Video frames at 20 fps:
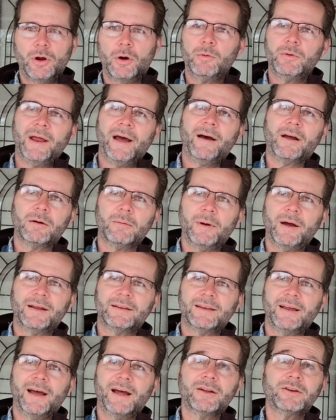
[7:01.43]
no doubt
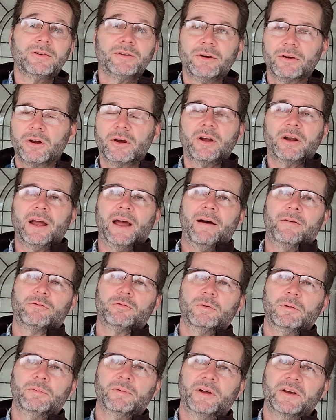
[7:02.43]
about that. You're going to have
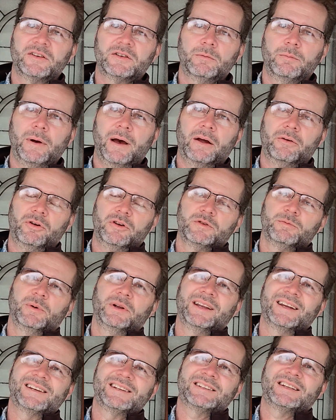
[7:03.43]
to replace the batteries,
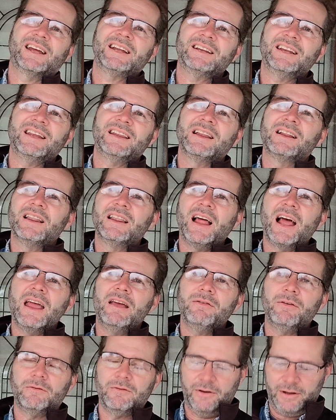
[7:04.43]
but extending the
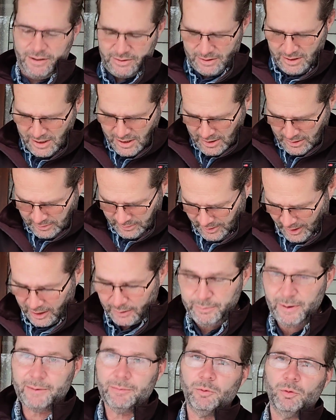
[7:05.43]
life of it, a lot
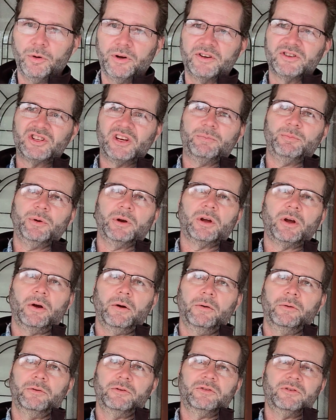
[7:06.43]
of people, when a zipper
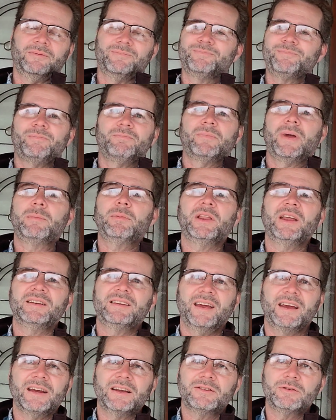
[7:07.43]
goes, maybe they
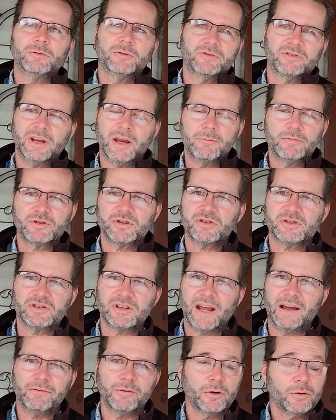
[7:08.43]
take it to a seamstress and
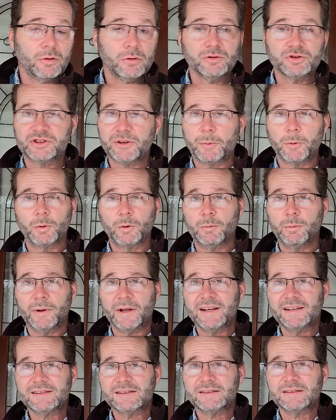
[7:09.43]
have the whole zipper
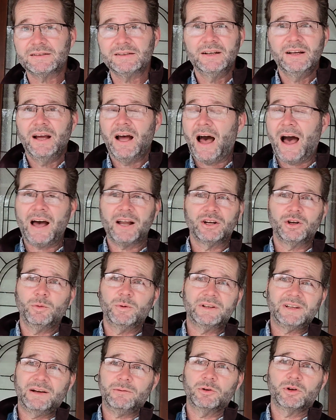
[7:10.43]
replaced. I don't know
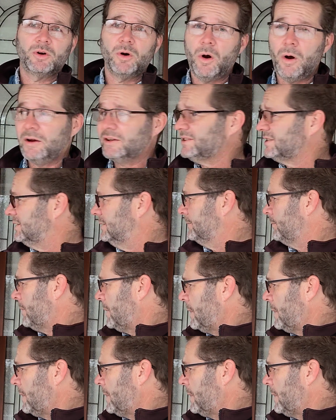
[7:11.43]
what that would cost.